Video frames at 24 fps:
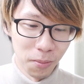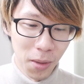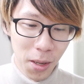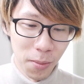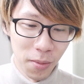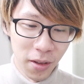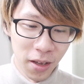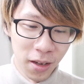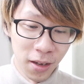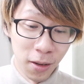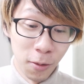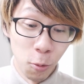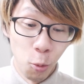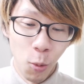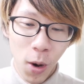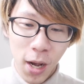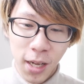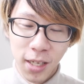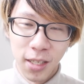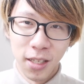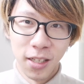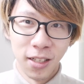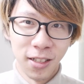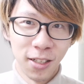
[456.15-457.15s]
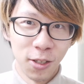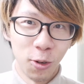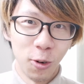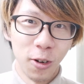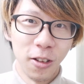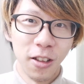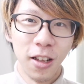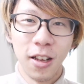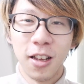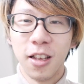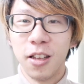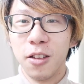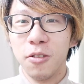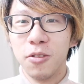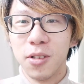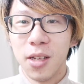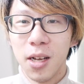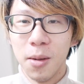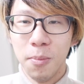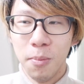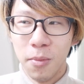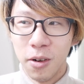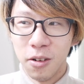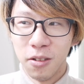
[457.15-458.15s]
might be wise to sort of like use
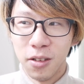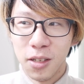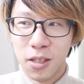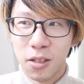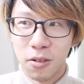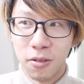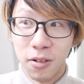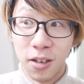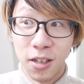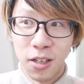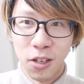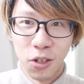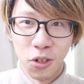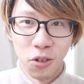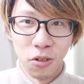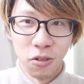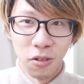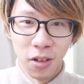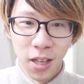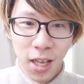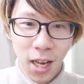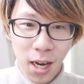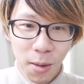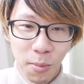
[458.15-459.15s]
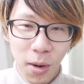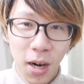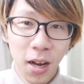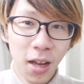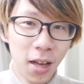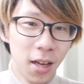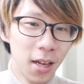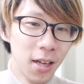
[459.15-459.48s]
a mirrorless or a digital camera